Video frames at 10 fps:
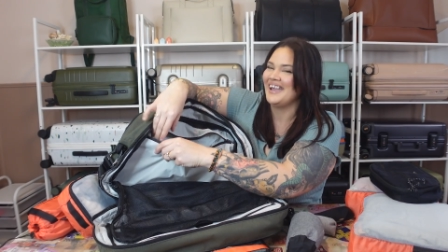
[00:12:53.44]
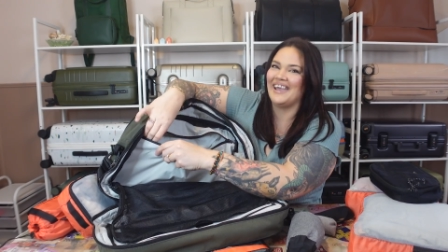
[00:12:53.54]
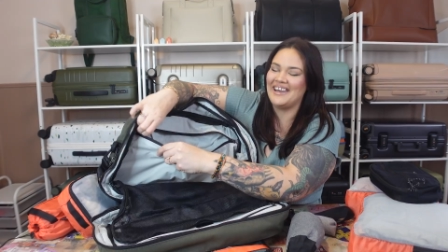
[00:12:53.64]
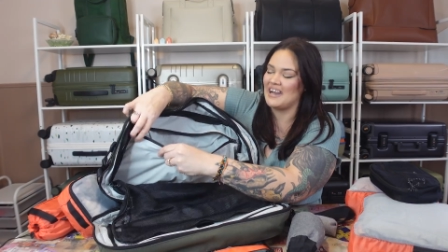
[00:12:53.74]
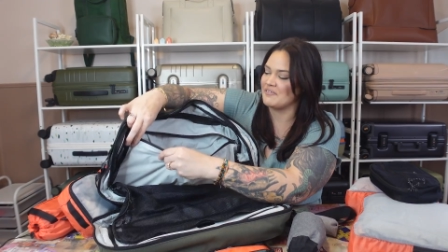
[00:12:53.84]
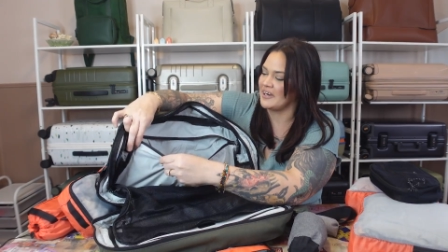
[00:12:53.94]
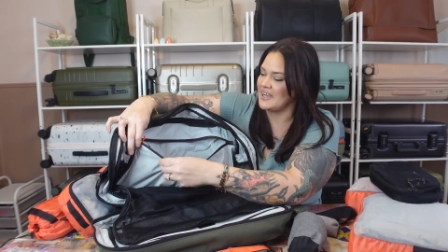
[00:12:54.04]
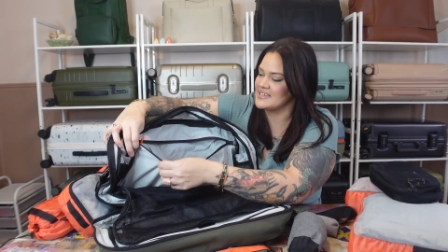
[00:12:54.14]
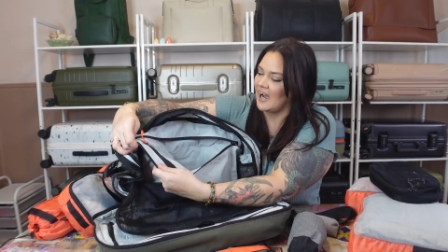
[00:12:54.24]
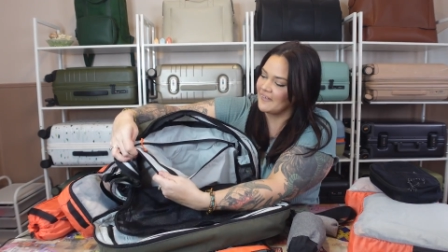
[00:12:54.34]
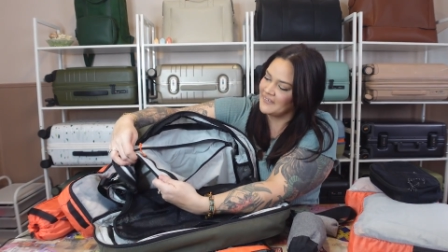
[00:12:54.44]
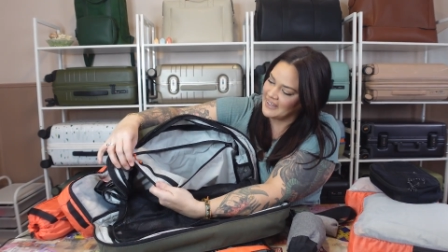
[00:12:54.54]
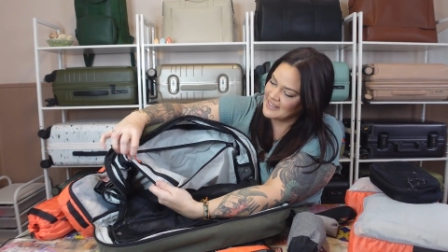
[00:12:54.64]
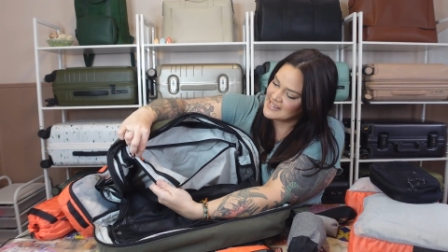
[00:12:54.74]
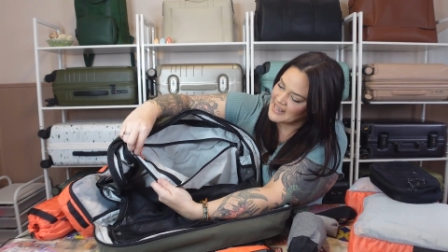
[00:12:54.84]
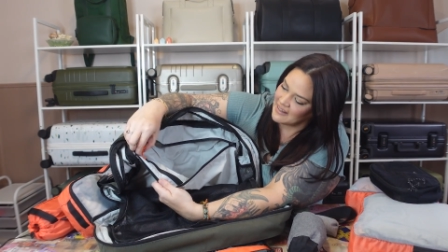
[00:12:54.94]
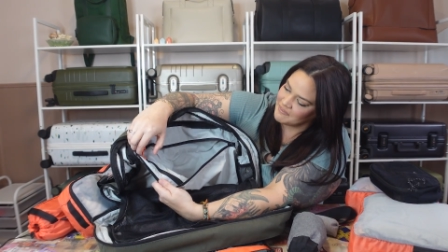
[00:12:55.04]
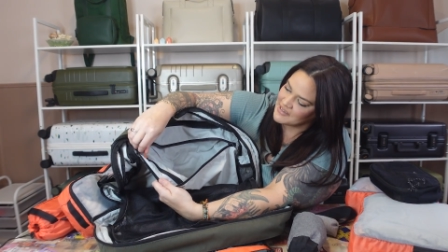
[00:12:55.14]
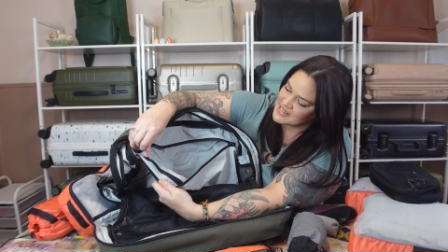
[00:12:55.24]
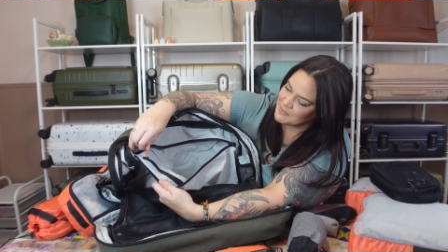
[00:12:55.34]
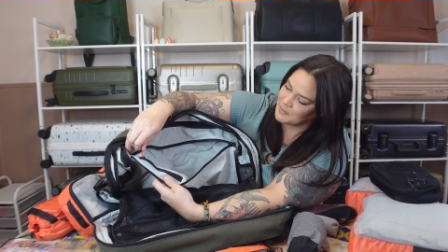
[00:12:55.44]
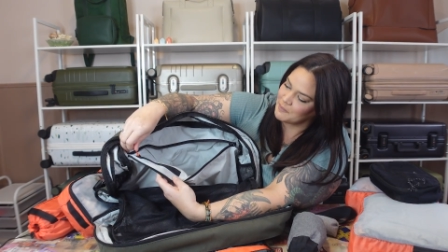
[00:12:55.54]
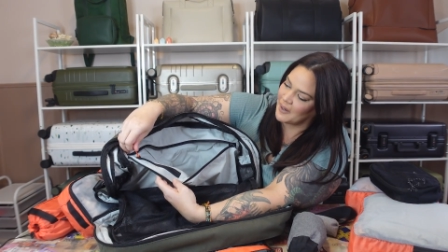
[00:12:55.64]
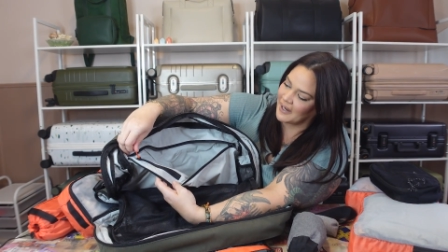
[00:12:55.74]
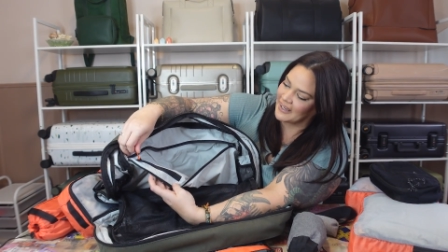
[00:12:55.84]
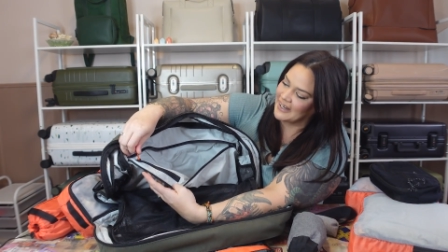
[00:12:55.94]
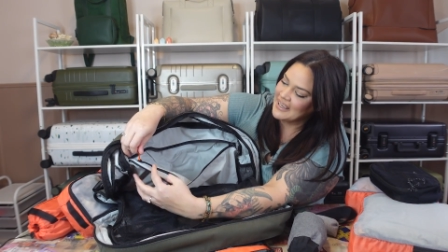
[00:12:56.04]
it never ends. On the inside of the zippered pocket